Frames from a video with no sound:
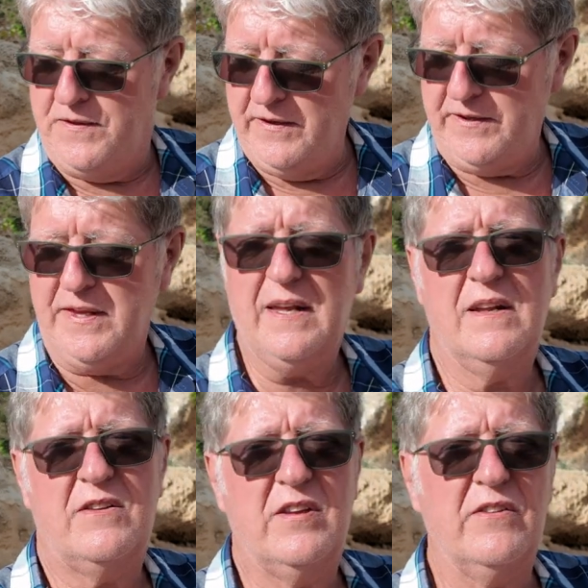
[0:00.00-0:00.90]
The other
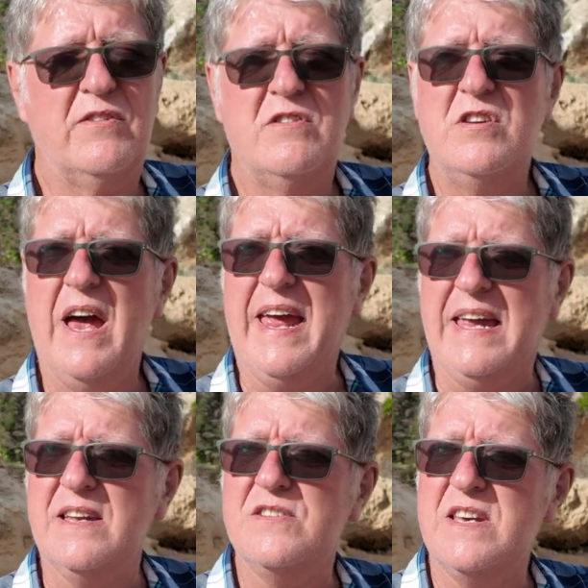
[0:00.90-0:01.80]
thing that does
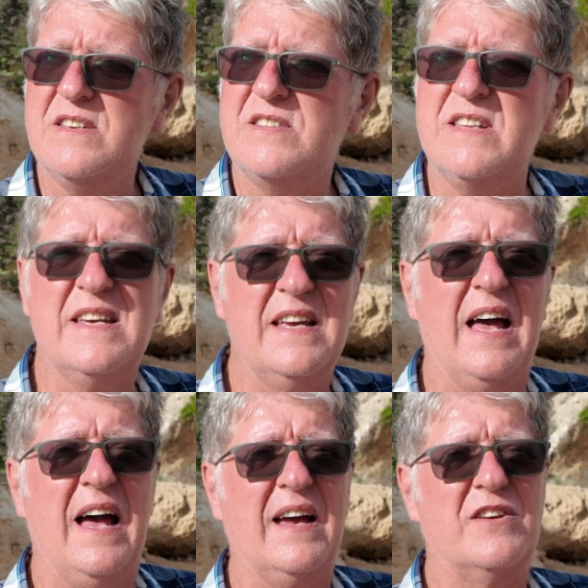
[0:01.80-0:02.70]
change is
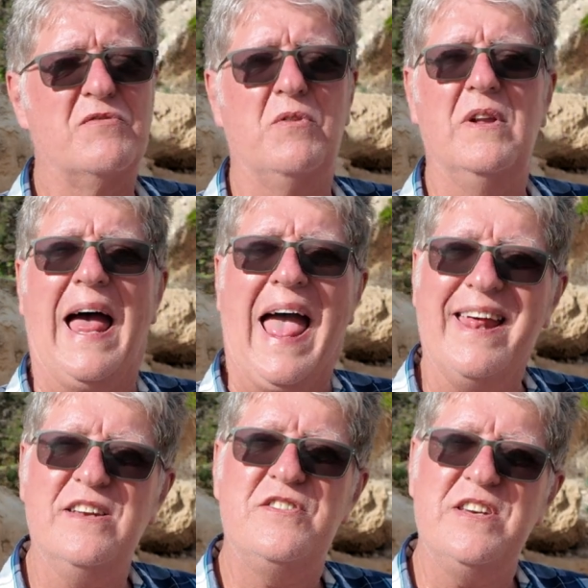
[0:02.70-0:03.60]
the actual
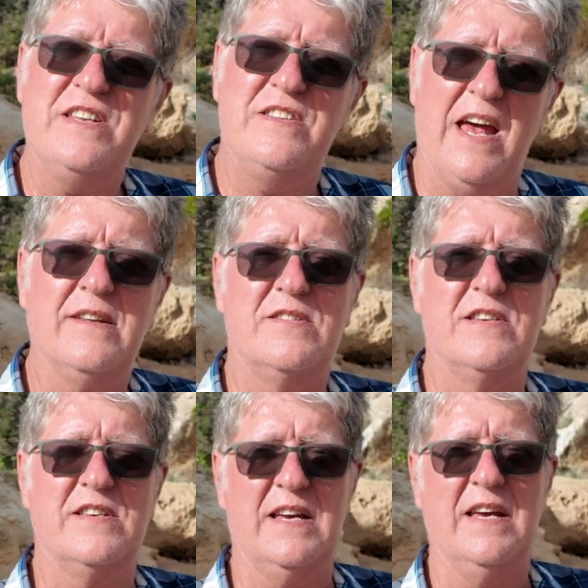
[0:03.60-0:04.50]
energy
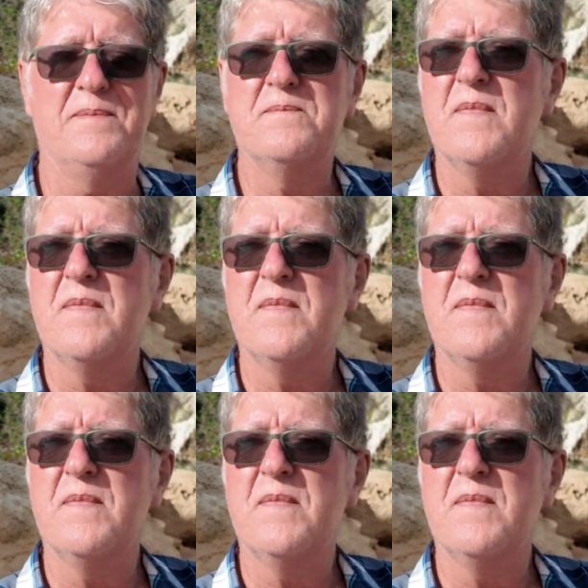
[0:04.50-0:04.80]
density.